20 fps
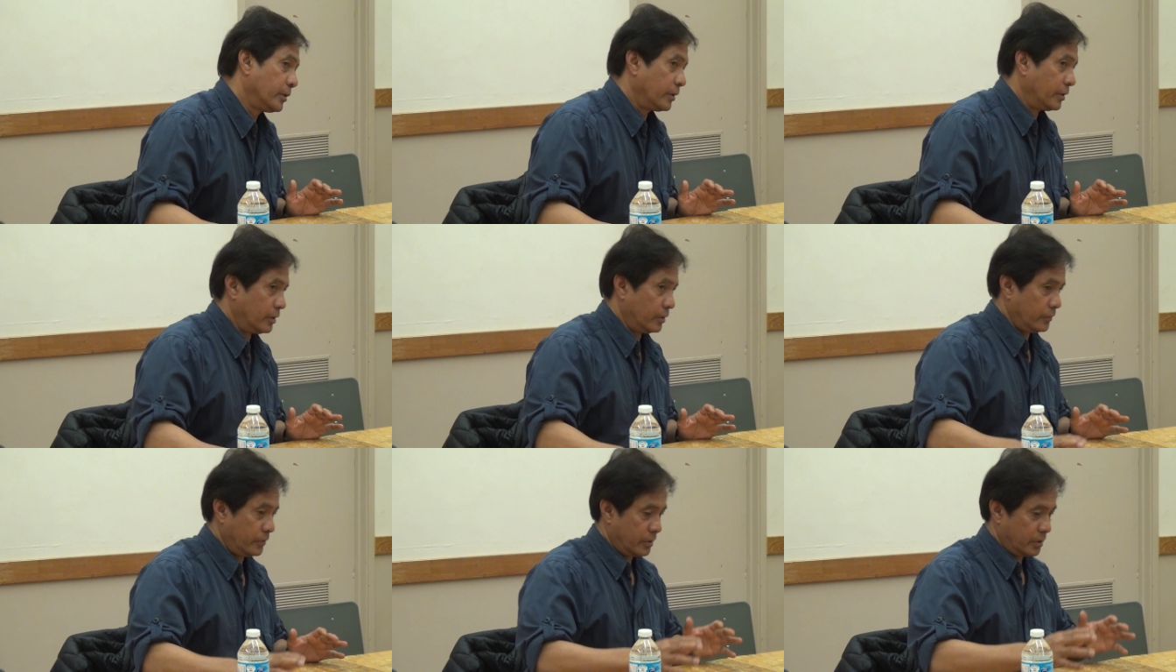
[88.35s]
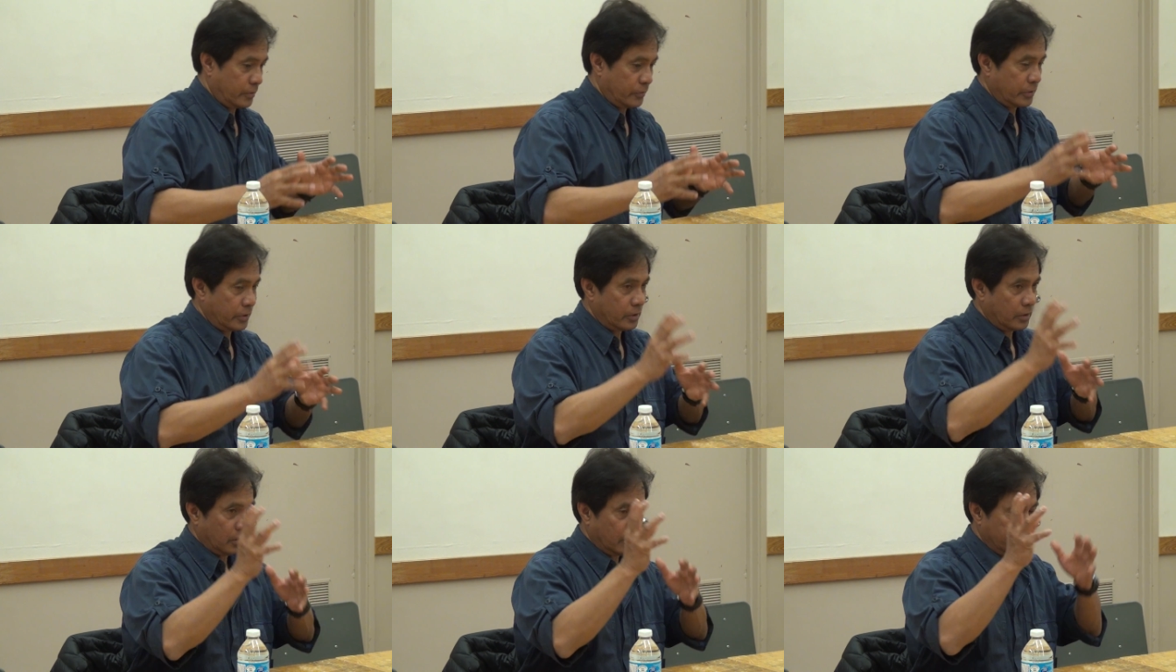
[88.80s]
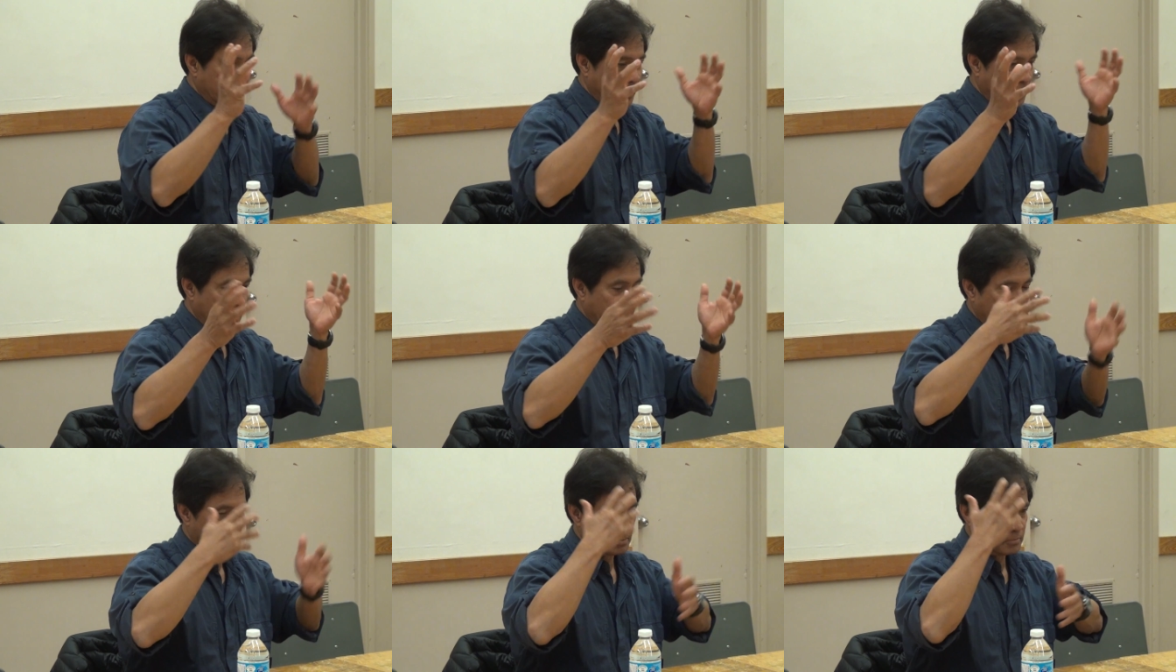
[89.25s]
You know, the, you know,
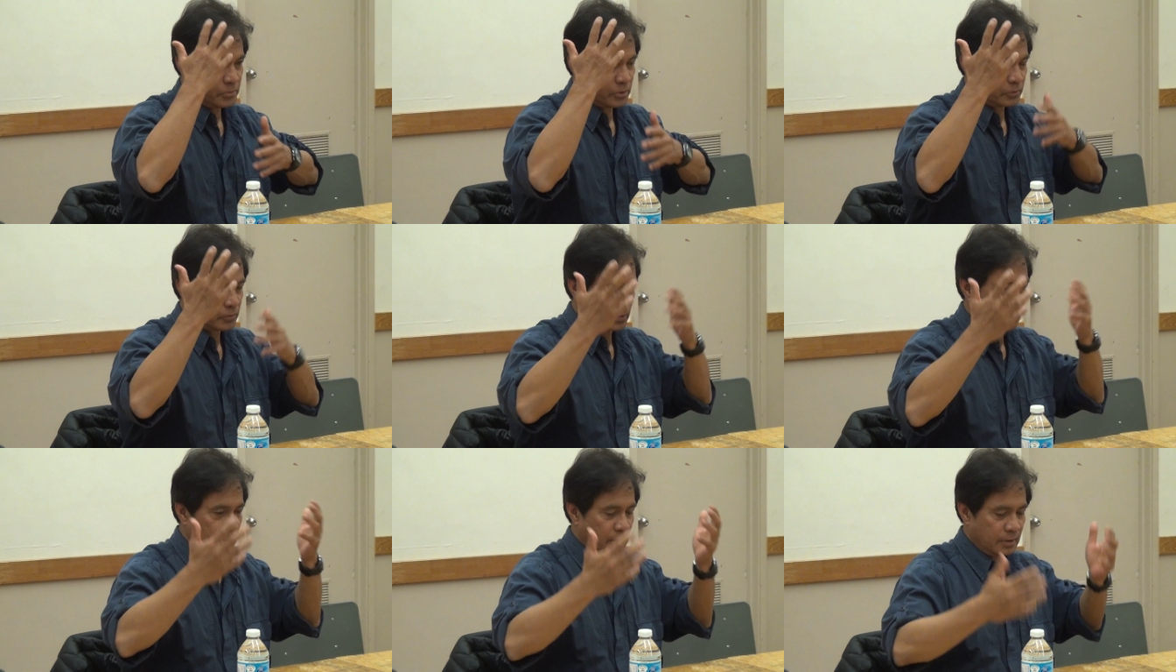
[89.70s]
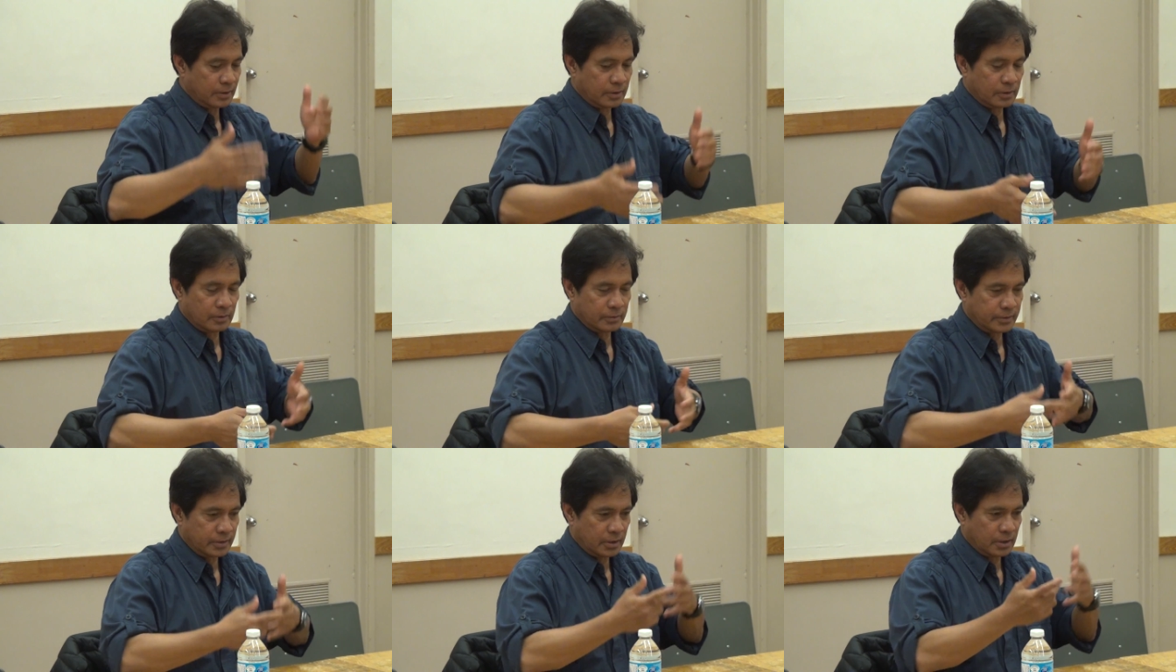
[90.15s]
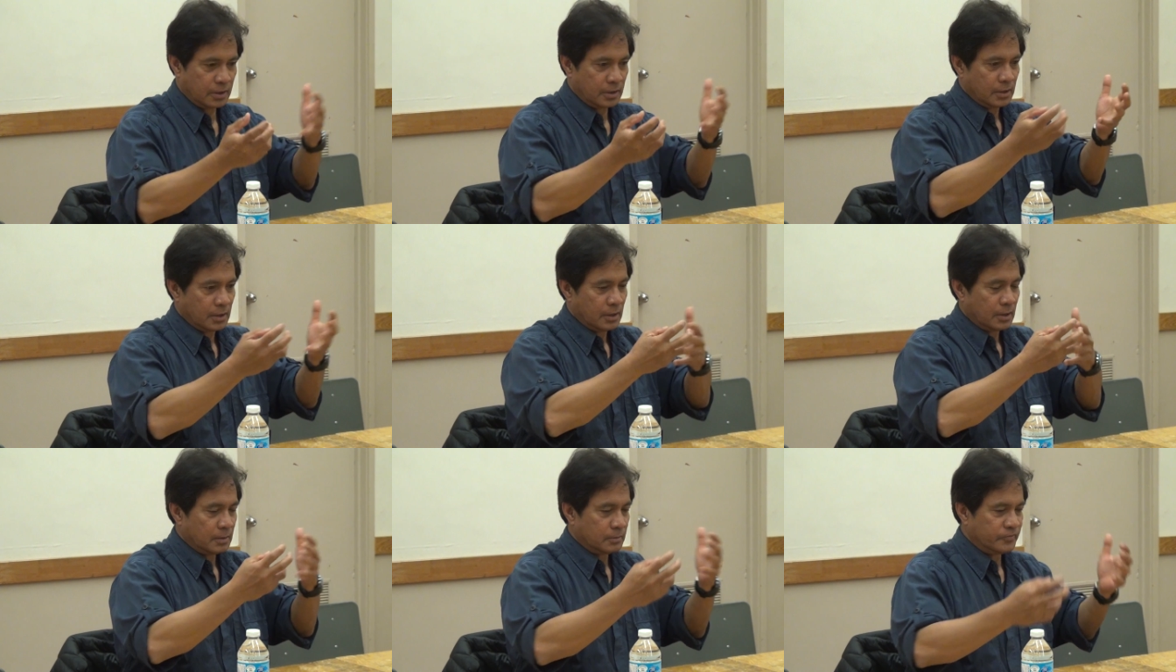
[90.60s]
the uh, mutual, you know, the
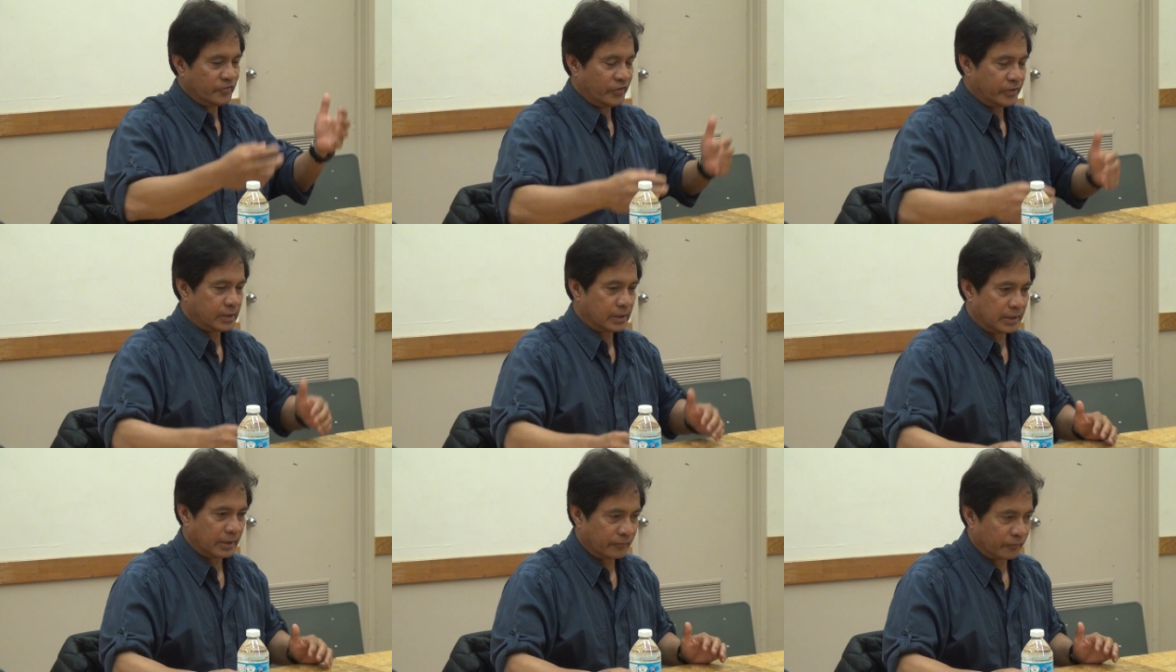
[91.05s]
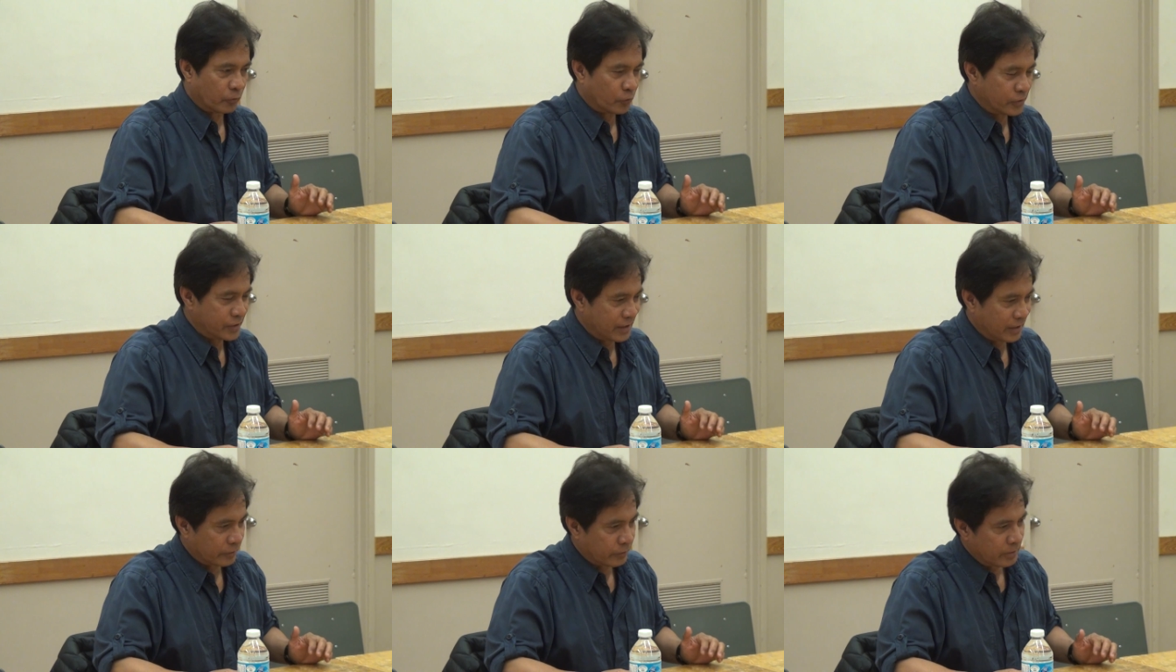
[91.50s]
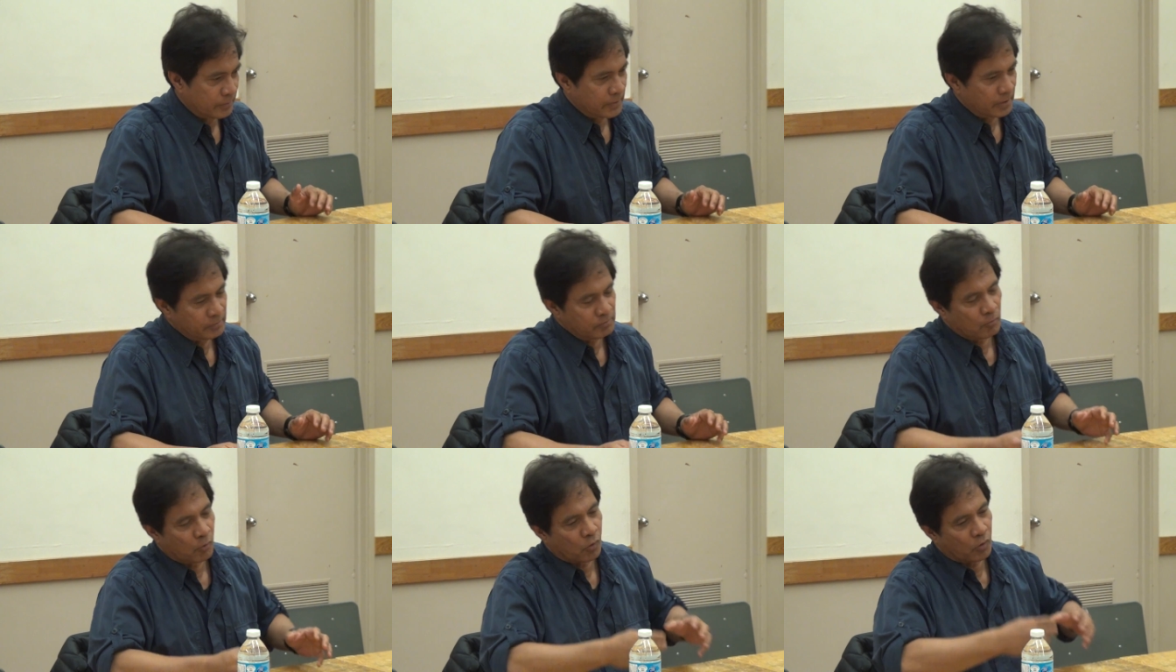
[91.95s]
visiting force
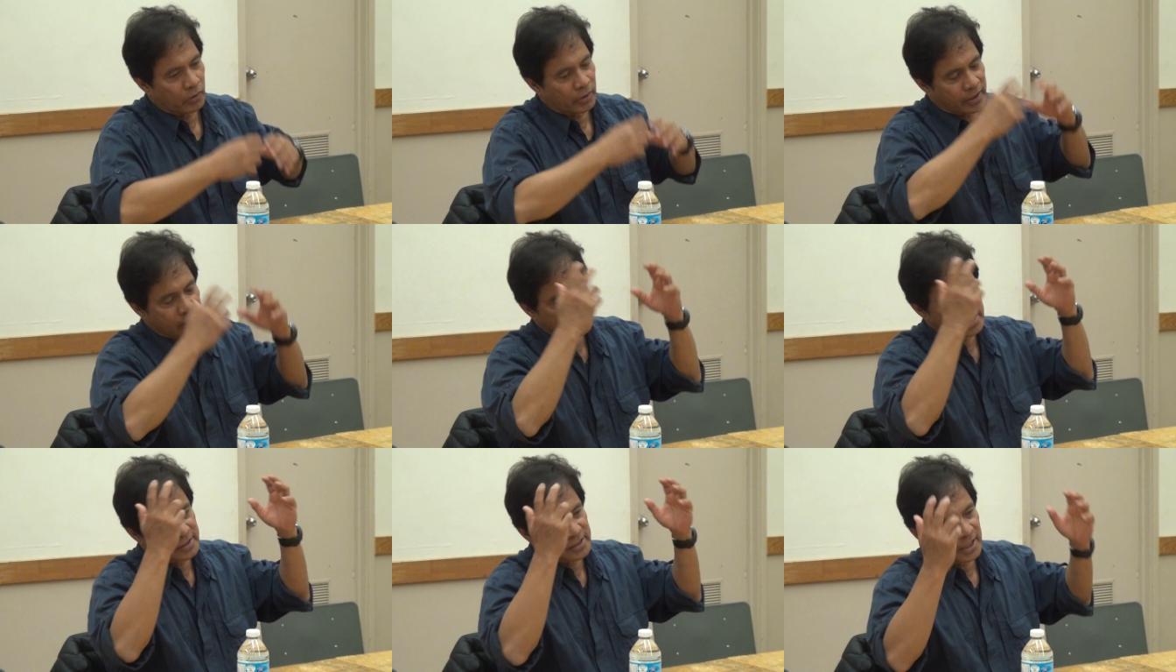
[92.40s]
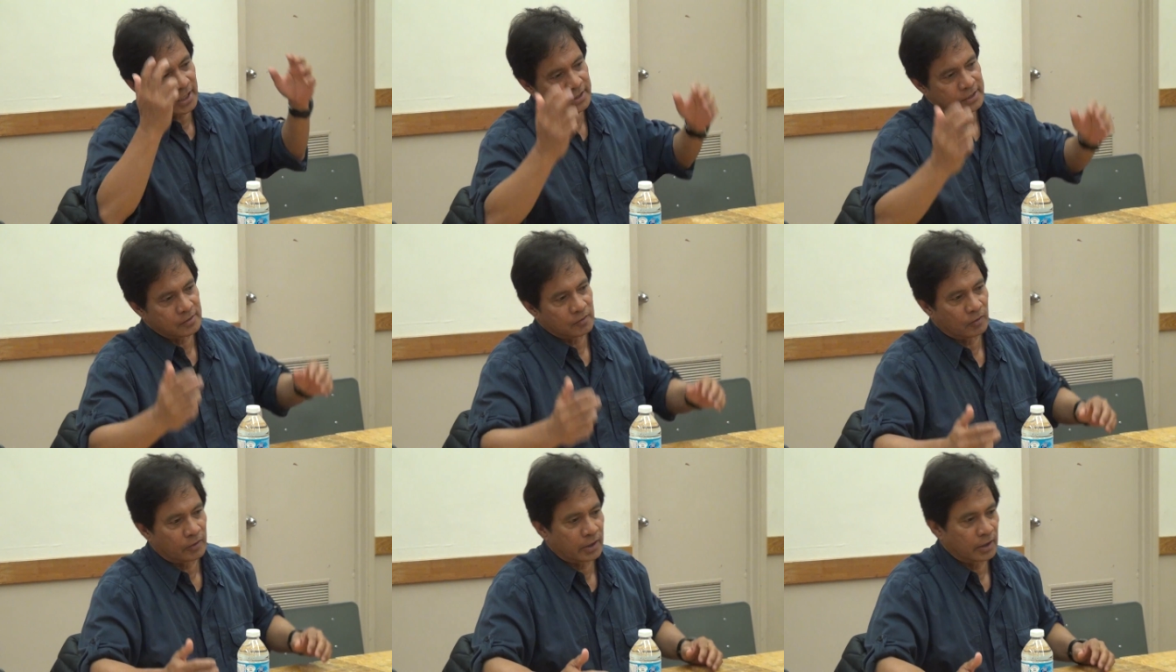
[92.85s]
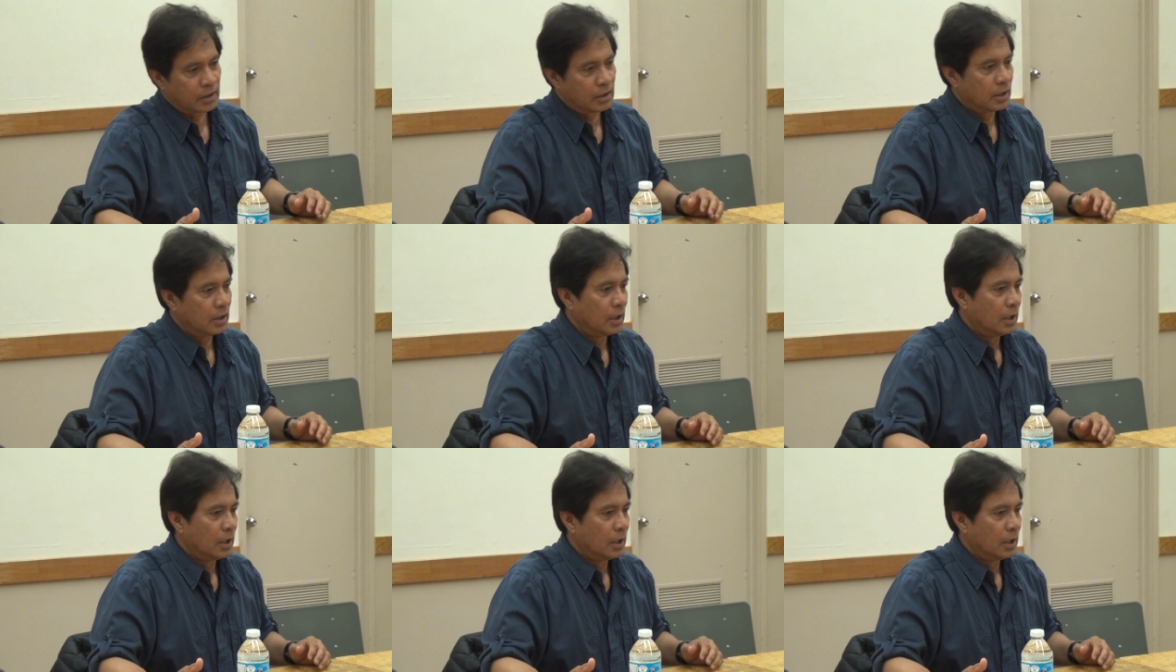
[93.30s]
agreement, more exercise and all that.